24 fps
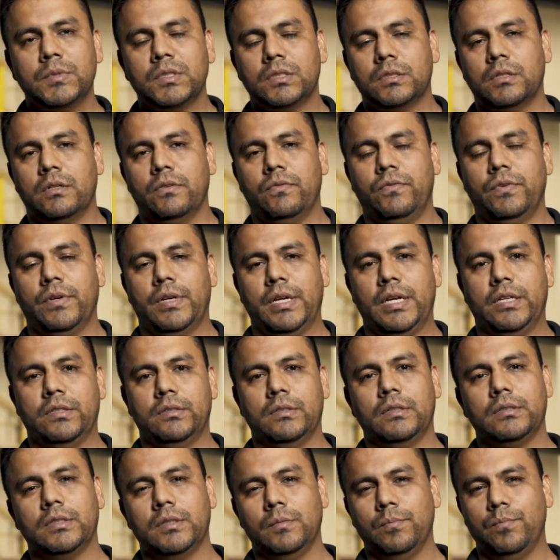certification
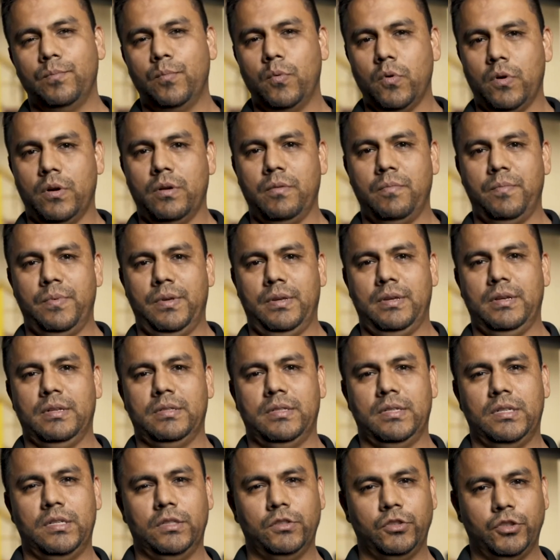is important because
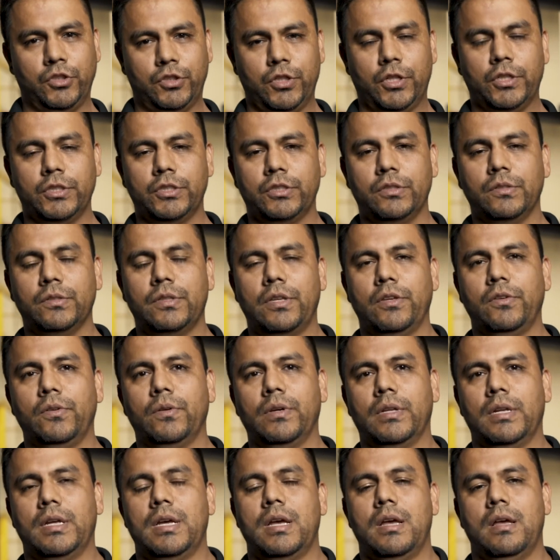it ensures you that you're
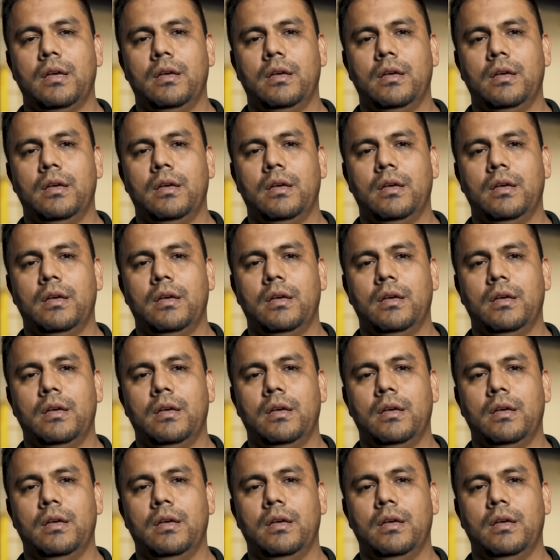going to